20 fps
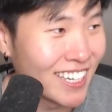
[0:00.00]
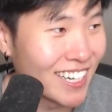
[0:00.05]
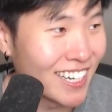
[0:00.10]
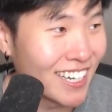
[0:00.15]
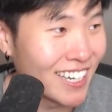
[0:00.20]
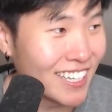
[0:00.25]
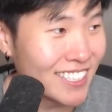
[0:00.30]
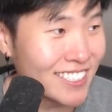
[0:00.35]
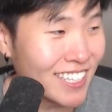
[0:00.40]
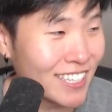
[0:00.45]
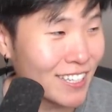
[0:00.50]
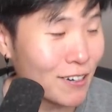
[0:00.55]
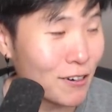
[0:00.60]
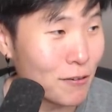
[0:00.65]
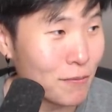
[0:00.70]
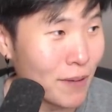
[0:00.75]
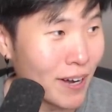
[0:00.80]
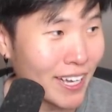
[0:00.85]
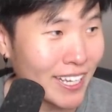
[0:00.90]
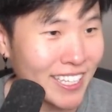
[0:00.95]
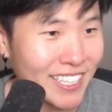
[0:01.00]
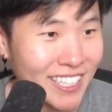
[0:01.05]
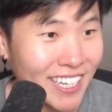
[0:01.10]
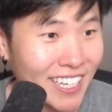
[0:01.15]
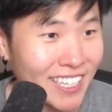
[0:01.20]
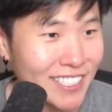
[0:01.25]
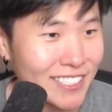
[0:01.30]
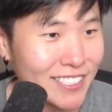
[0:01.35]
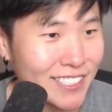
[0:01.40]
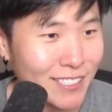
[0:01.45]
I was like, oh my
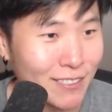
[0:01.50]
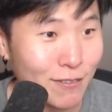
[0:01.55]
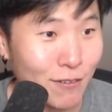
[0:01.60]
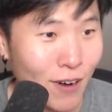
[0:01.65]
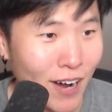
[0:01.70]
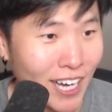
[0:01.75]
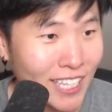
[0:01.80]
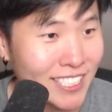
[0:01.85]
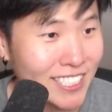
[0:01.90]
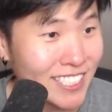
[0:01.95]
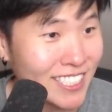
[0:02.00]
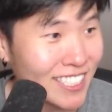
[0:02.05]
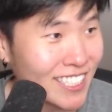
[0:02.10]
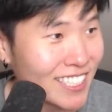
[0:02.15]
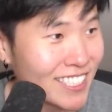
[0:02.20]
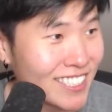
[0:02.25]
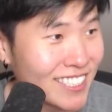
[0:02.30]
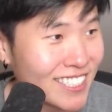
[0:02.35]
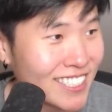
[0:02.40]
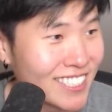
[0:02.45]
god, they're still watching it?